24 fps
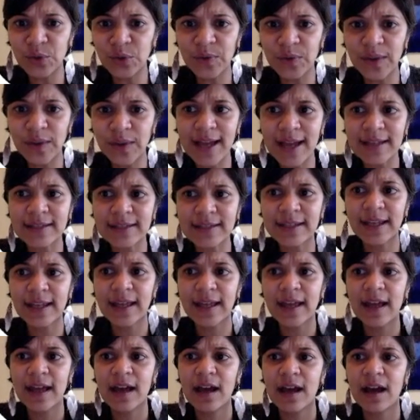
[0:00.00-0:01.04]
that,
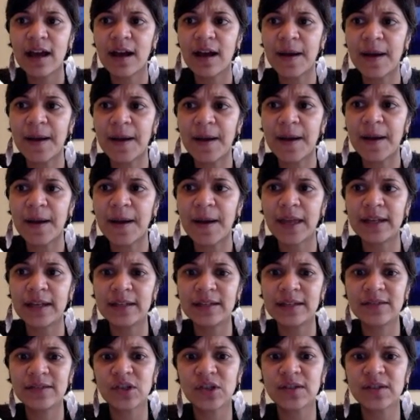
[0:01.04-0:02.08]
and
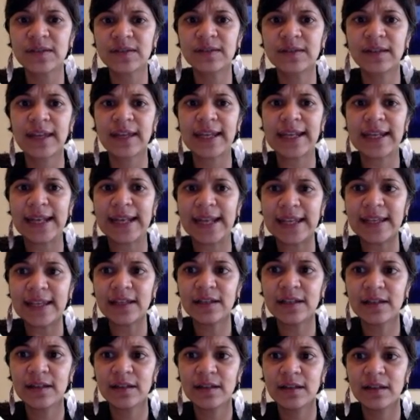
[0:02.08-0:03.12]
it's just a
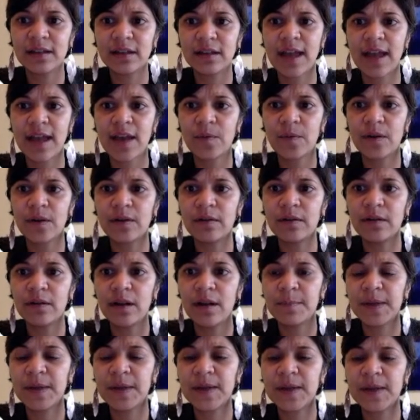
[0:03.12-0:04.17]
link error,
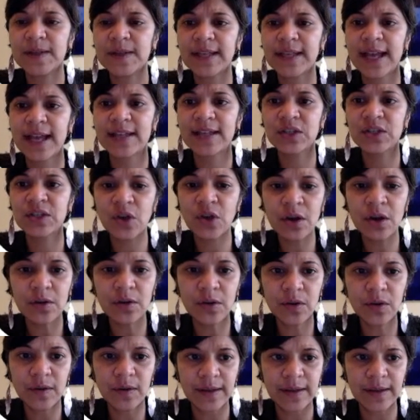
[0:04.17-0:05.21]
because I saw
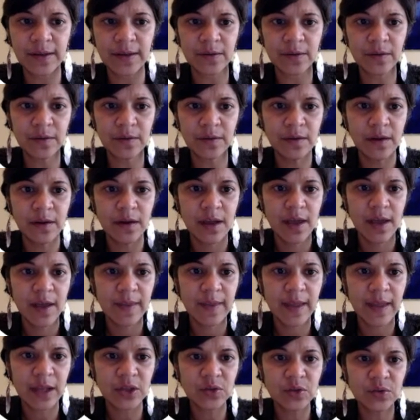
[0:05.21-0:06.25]
earlier
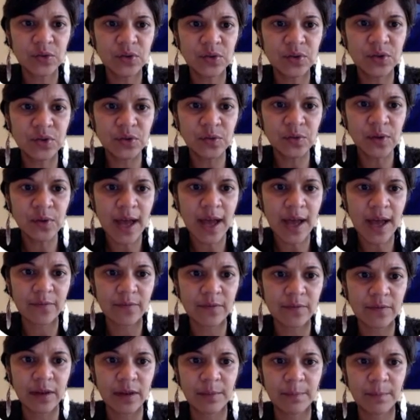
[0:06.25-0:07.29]
that you do have
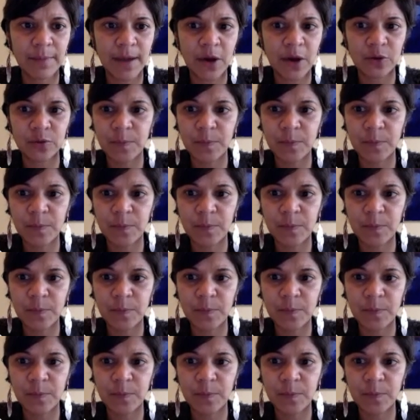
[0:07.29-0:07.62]
an About